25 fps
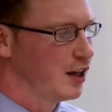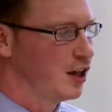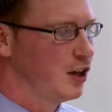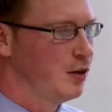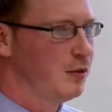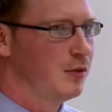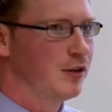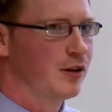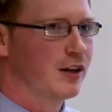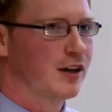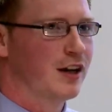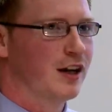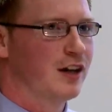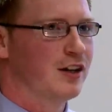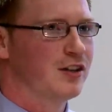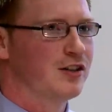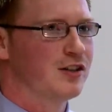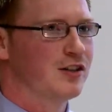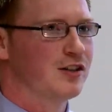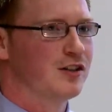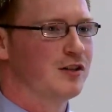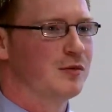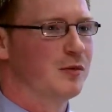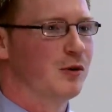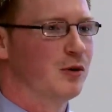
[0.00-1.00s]

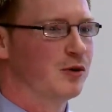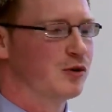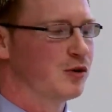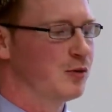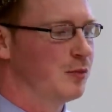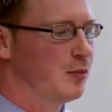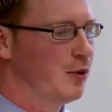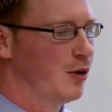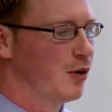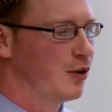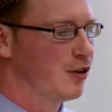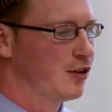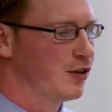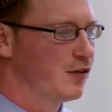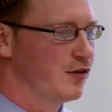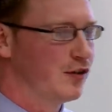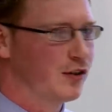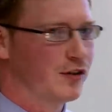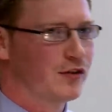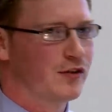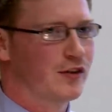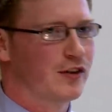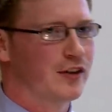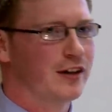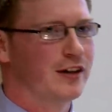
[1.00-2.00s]
Communication is the most important. If
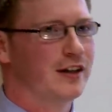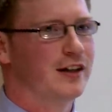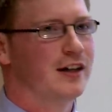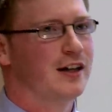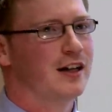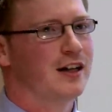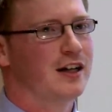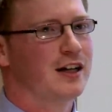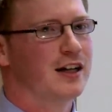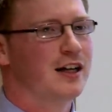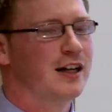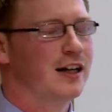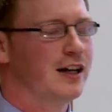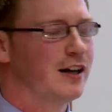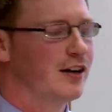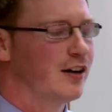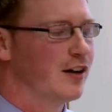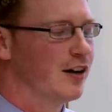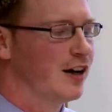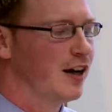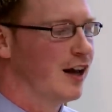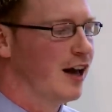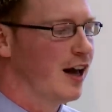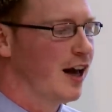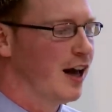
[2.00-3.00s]
you're very
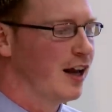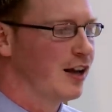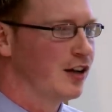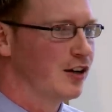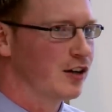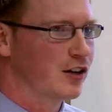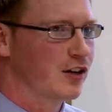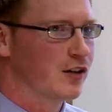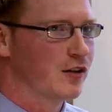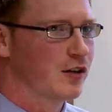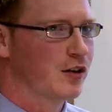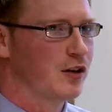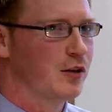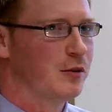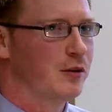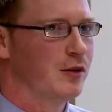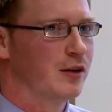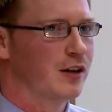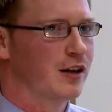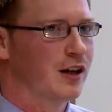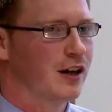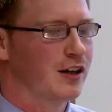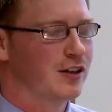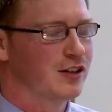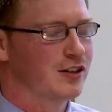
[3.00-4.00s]
clear and your
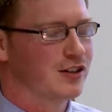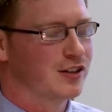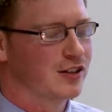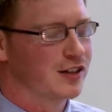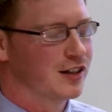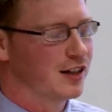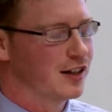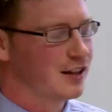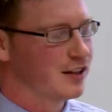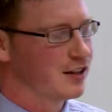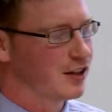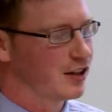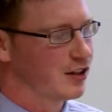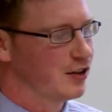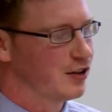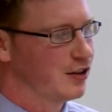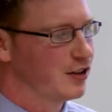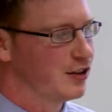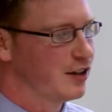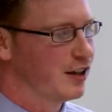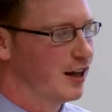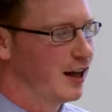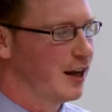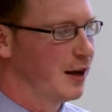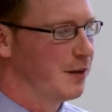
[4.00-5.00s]
communication skills are
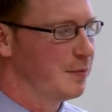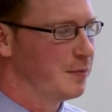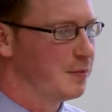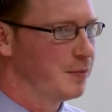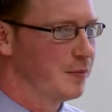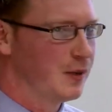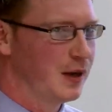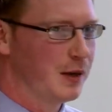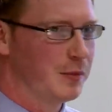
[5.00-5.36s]
good,